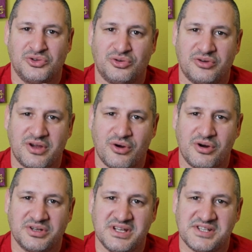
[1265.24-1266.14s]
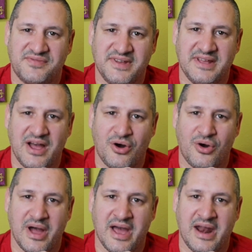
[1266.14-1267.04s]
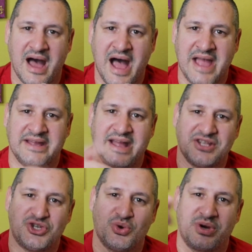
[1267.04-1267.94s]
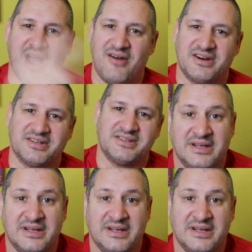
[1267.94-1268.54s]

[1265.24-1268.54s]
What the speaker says: to record this video and I got you covered.